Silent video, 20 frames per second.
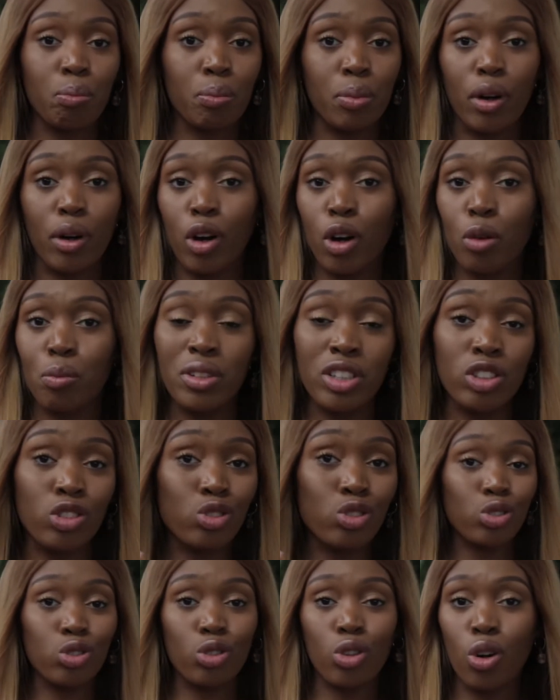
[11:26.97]
pop, it's
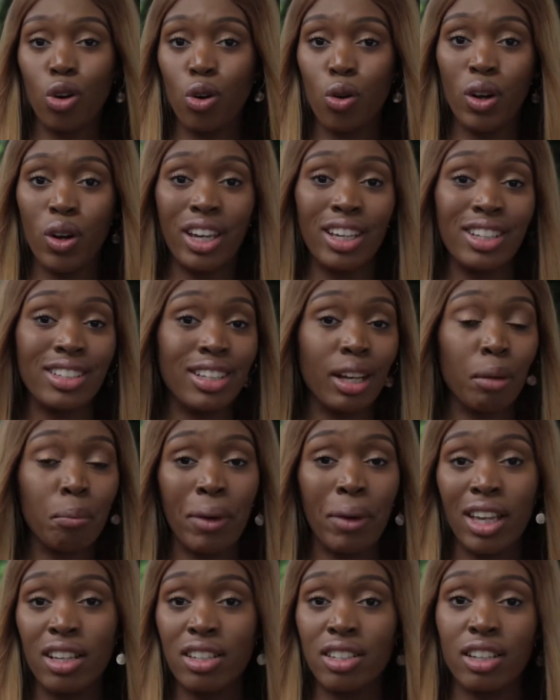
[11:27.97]
raw, it's
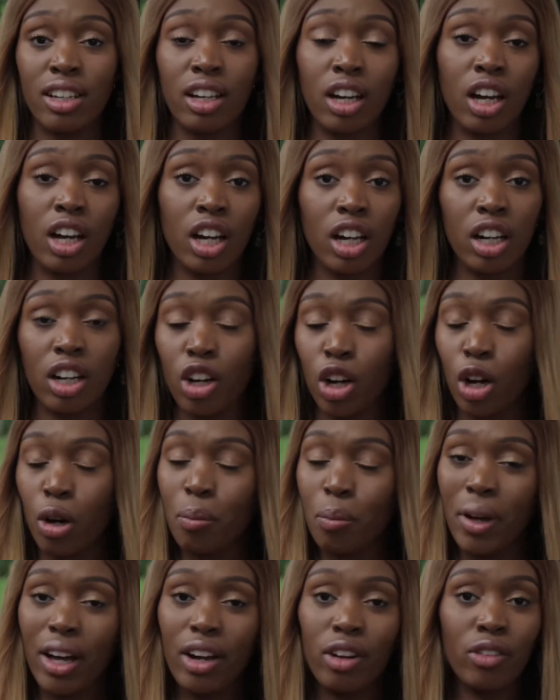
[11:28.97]
amazing,
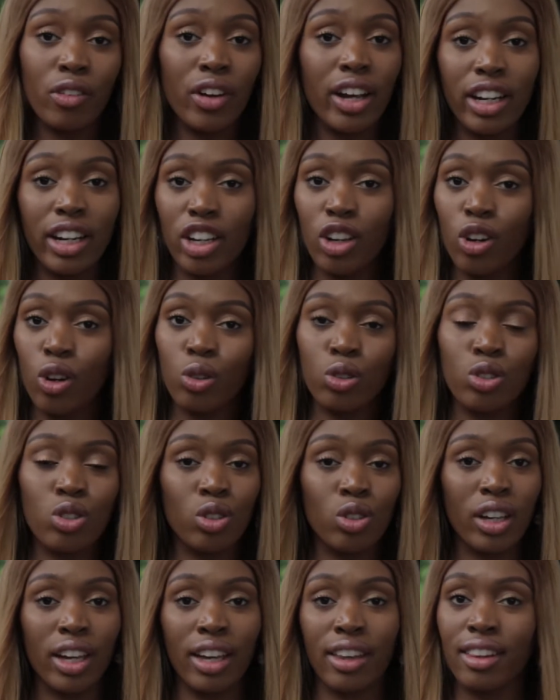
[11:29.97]
club, radio all
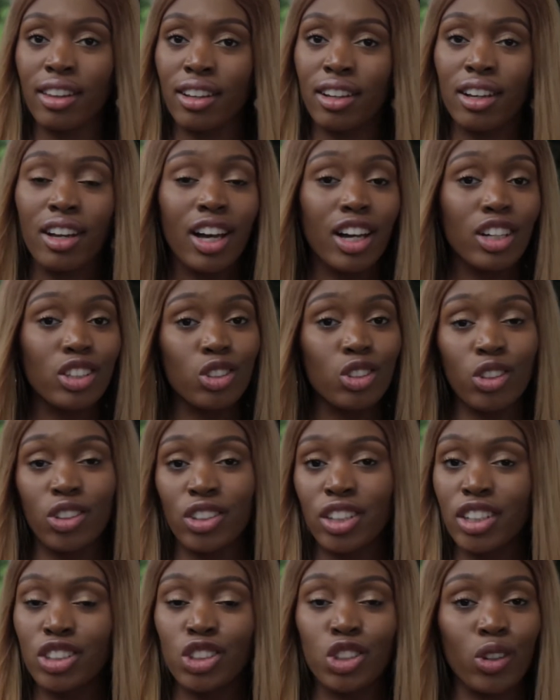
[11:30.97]
together. You're
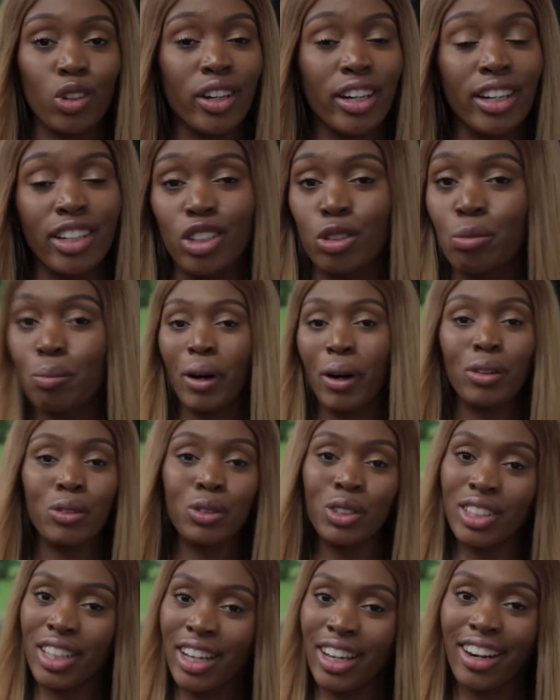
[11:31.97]
gonna enjoy it, os va a
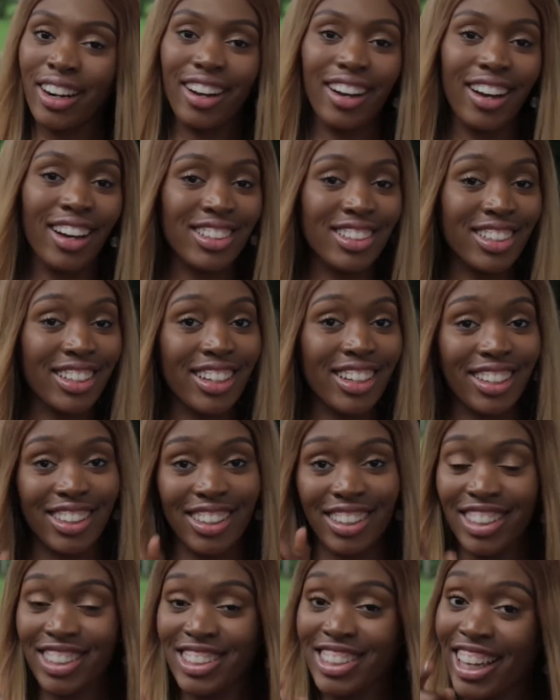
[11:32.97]
gustar. Así que
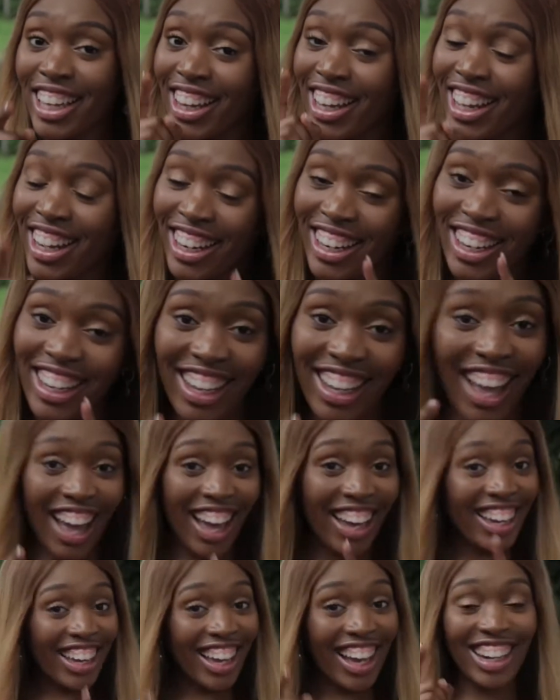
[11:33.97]
tenéis que darle
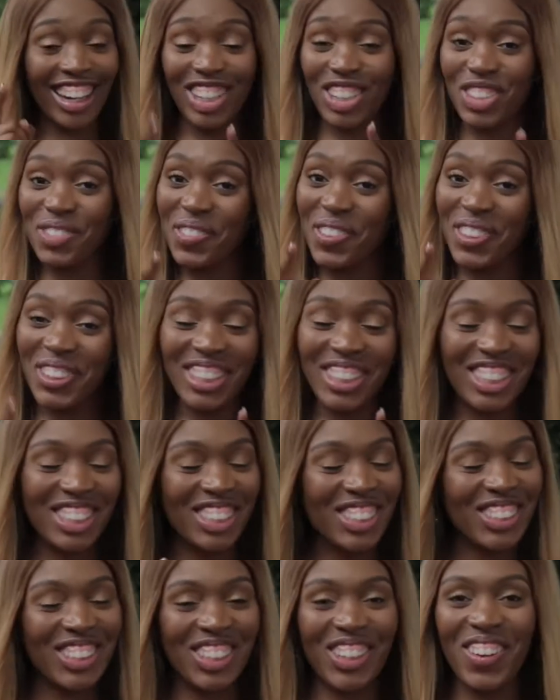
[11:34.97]
ahí al spot,
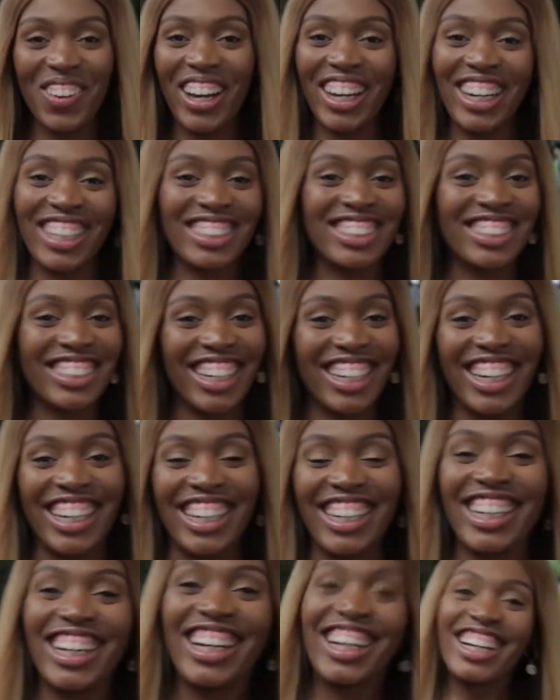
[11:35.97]
you know what I'm saying.